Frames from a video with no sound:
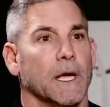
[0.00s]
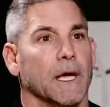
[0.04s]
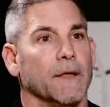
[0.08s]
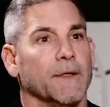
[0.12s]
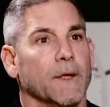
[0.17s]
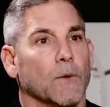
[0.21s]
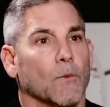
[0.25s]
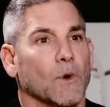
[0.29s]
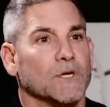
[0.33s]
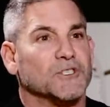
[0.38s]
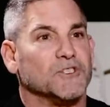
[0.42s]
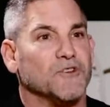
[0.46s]

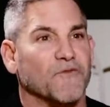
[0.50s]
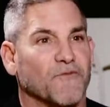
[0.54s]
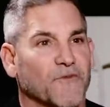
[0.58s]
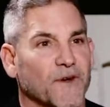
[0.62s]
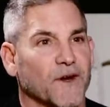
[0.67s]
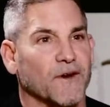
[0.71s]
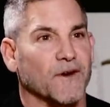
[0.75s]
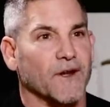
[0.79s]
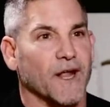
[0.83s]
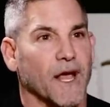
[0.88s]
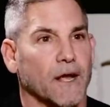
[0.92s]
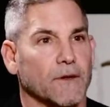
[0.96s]
And then once you
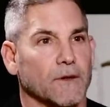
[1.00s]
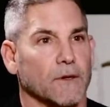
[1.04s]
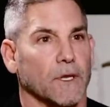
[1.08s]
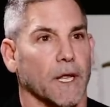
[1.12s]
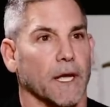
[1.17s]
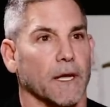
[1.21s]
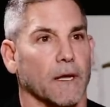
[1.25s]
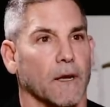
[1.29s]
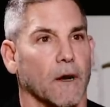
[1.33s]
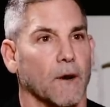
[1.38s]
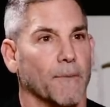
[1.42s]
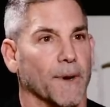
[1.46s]
figure it out, you're
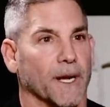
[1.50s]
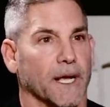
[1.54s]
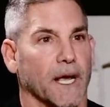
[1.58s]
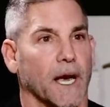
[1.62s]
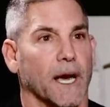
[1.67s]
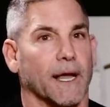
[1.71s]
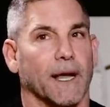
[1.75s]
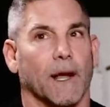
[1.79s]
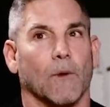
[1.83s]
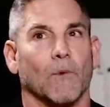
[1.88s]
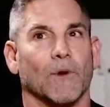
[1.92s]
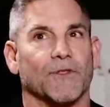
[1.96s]
like, oh my
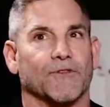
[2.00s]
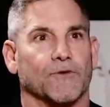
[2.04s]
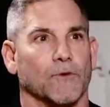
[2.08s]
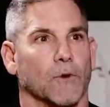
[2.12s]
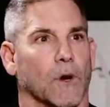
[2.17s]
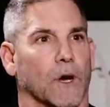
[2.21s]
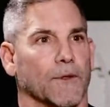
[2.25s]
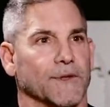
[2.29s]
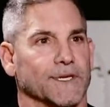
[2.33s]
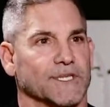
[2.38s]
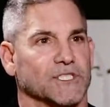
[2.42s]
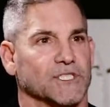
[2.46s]
god, I went
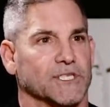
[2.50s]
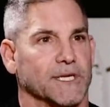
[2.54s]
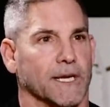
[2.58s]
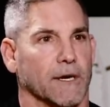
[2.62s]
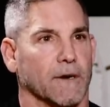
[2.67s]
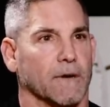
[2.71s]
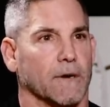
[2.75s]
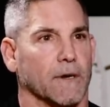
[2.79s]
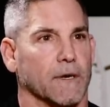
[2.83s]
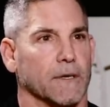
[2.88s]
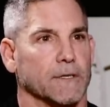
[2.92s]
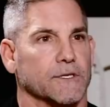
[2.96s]
through all this
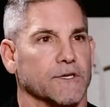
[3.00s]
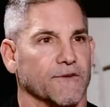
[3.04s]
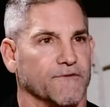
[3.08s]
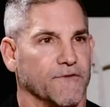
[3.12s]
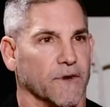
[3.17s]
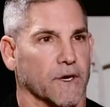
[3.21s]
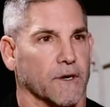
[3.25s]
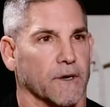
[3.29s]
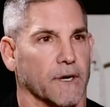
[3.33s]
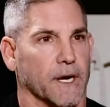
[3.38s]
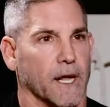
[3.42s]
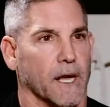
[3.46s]
terror to
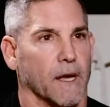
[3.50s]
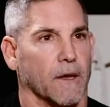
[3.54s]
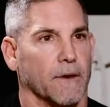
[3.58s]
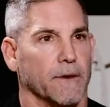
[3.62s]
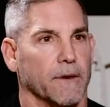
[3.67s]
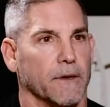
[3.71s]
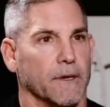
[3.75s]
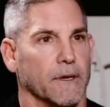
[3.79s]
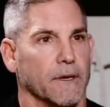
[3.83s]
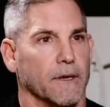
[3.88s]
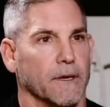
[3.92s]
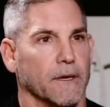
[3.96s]
figure it
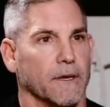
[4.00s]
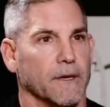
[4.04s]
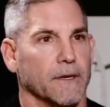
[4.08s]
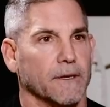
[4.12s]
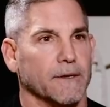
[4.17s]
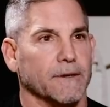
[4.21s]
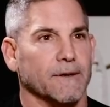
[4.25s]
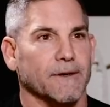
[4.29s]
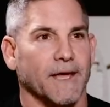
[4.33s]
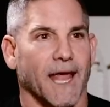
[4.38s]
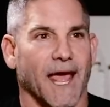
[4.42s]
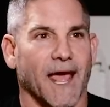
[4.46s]
out.
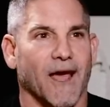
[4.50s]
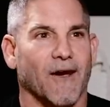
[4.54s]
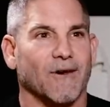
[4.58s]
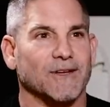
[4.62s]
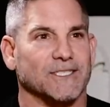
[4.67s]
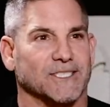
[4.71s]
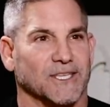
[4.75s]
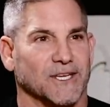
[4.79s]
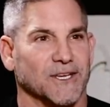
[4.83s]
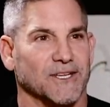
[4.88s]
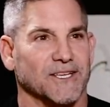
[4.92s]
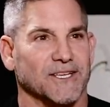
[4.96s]
Mm-hmm.
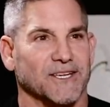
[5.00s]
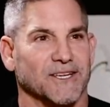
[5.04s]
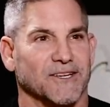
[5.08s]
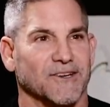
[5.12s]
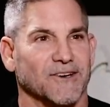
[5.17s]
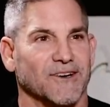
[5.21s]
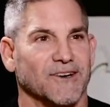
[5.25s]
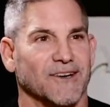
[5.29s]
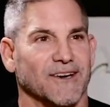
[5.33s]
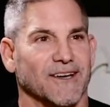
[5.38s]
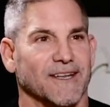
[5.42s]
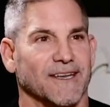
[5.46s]
Now it's getting
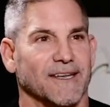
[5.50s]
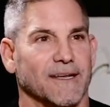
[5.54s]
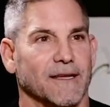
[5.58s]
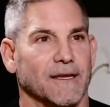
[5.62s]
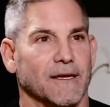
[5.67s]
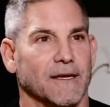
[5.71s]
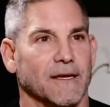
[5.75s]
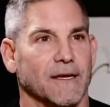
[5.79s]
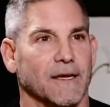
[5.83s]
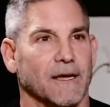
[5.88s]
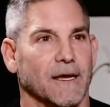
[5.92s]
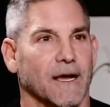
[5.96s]
good
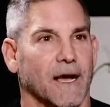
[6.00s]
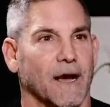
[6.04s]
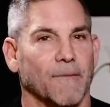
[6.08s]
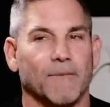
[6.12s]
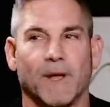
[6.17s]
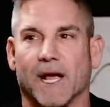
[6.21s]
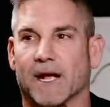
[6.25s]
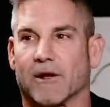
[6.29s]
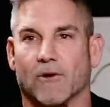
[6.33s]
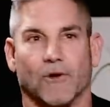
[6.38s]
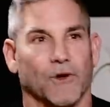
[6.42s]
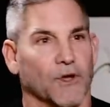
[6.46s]

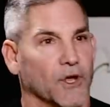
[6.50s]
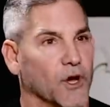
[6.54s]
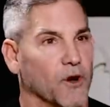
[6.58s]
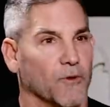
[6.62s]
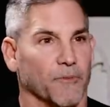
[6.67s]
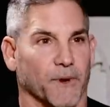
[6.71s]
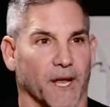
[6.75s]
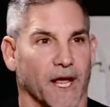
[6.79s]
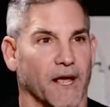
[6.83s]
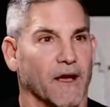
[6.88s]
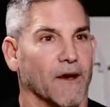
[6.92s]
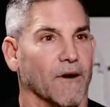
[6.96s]
I'm not going
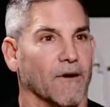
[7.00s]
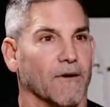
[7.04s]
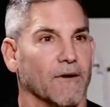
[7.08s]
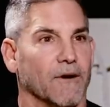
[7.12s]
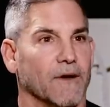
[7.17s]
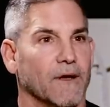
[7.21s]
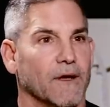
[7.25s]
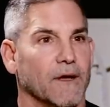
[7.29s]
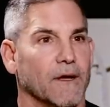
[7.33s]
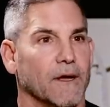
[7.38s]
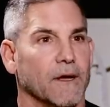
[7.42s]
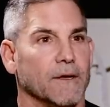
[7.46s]
home now.
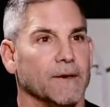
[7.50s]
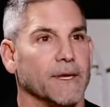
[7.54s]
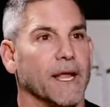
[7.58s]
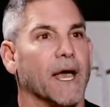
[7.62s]
Yeah.